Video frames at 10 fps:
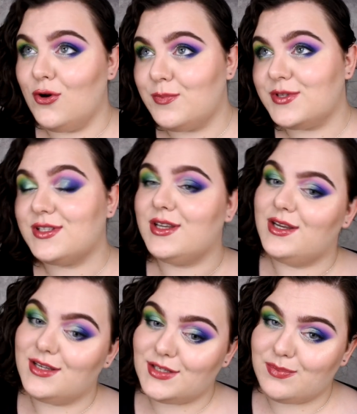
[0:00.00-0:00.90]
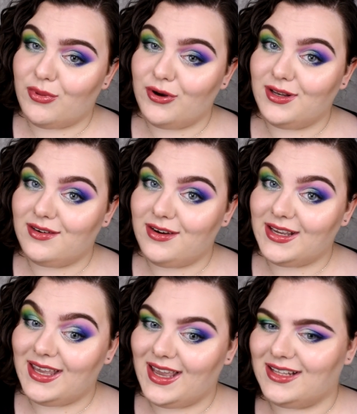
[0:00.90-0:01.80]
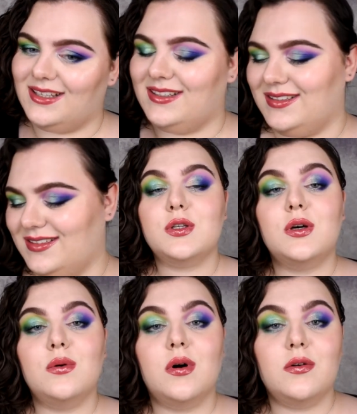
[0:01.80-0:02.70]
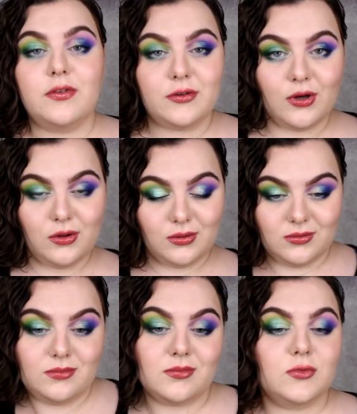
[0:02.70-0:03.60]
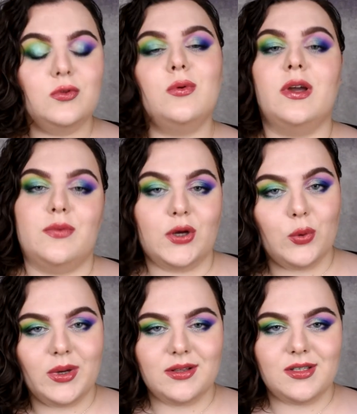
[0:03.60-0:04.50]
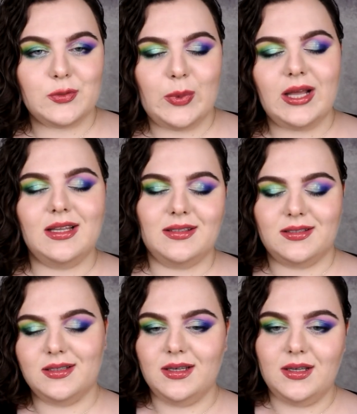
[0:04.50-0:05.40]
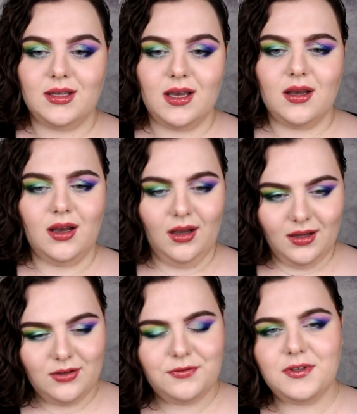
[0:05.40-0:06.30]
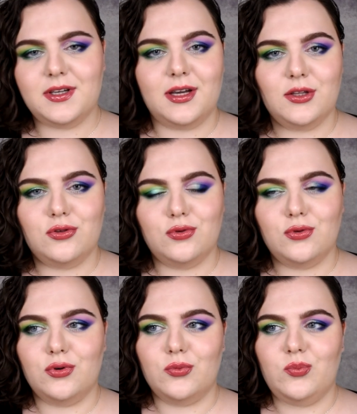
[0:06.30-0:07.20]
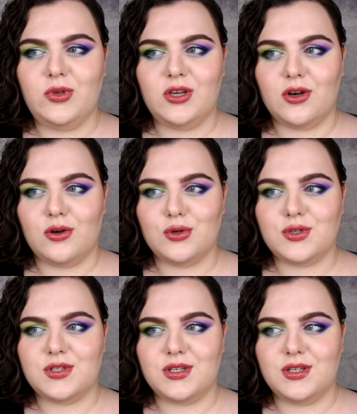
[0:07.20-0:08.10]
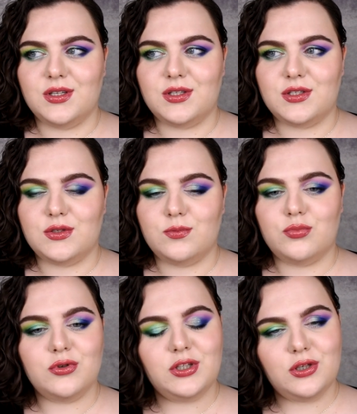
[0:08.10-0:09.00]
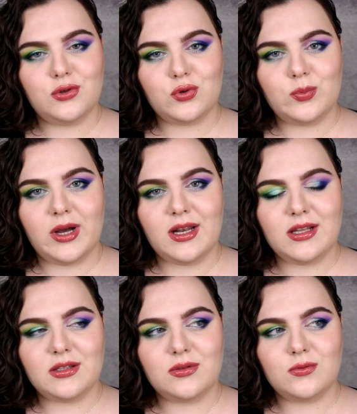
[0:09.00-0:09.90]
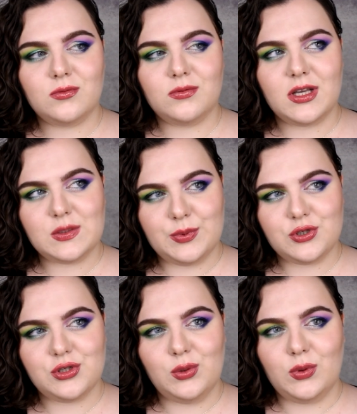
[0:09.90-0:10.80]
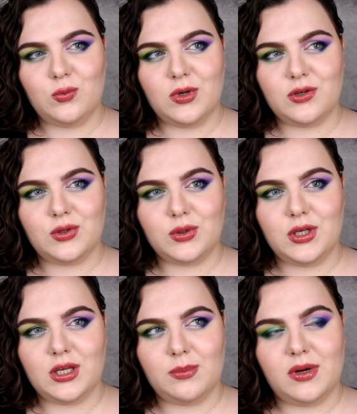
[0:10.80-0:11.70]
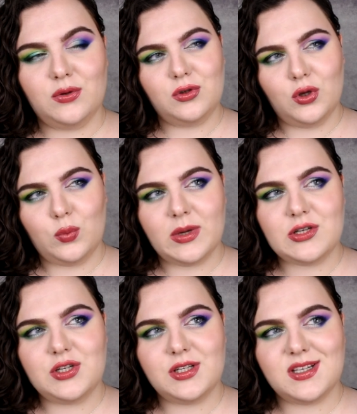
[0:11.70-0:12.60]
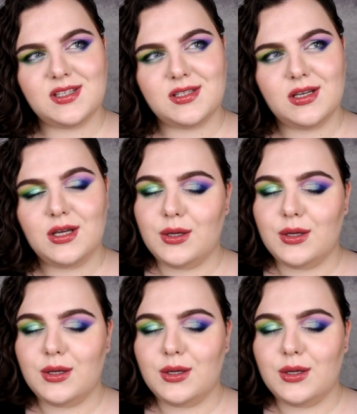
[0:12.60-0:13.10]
Oops, spoiler again. So overall, do I recommend this palette? I think I do, because it's pretty good palette, especially when we are talking about no patchiness,